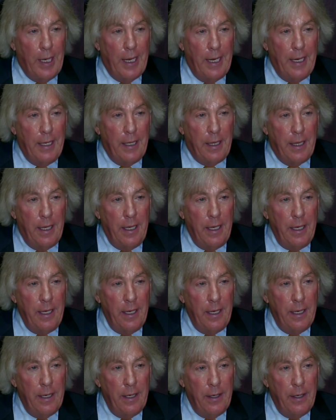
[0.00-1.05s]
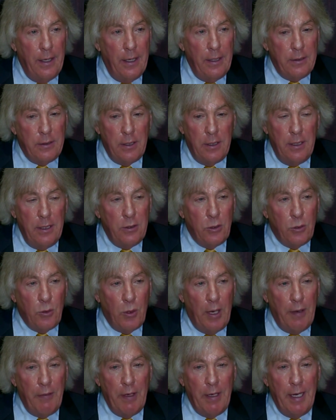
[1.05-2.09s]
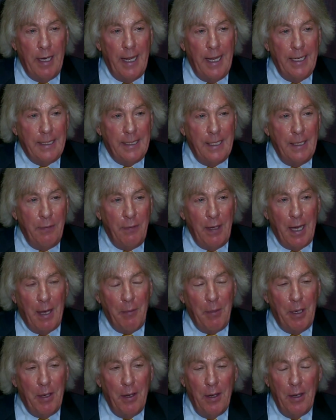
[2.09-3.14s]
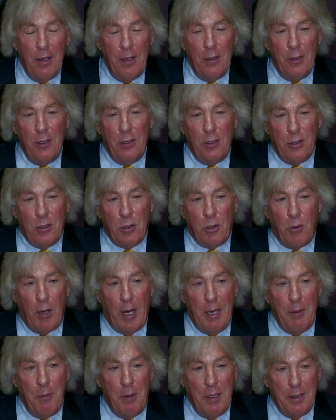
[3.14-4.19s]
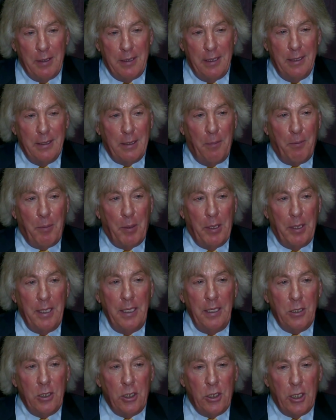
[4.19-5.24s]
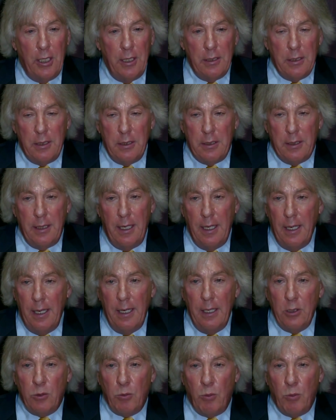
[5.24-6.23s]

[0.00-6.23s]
anything. He's, he's driving an ATV. I mean, to describe this as a police chase is, is